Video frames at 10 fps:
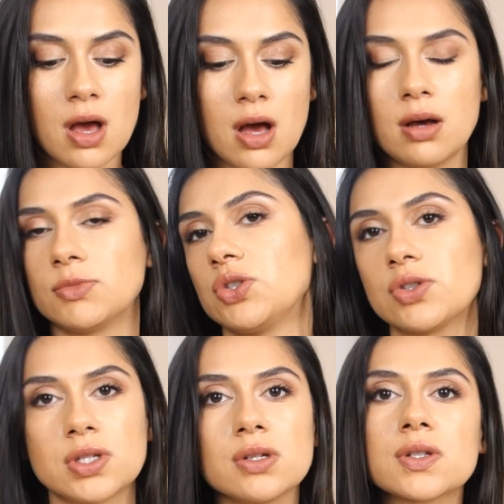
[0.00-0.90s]
to
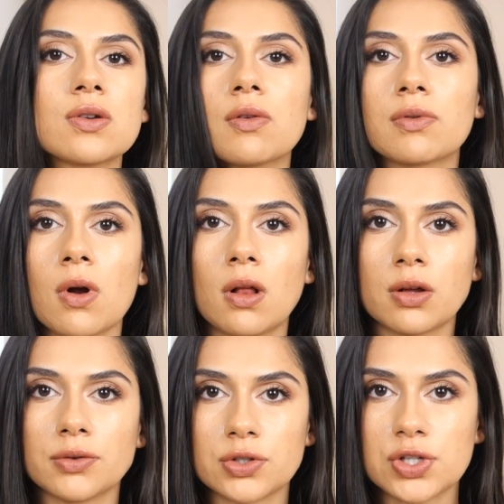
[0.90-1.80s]
just use it overall
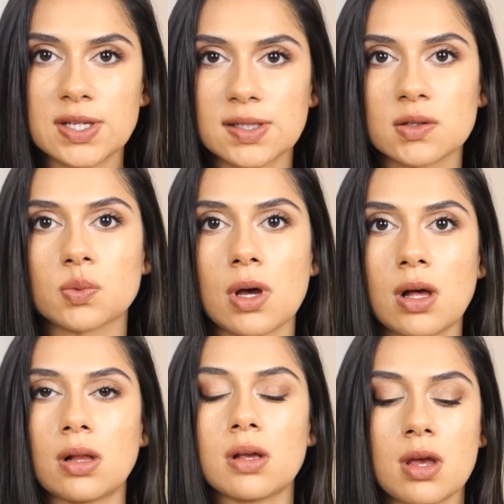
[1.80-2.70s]
on the cheeks as well.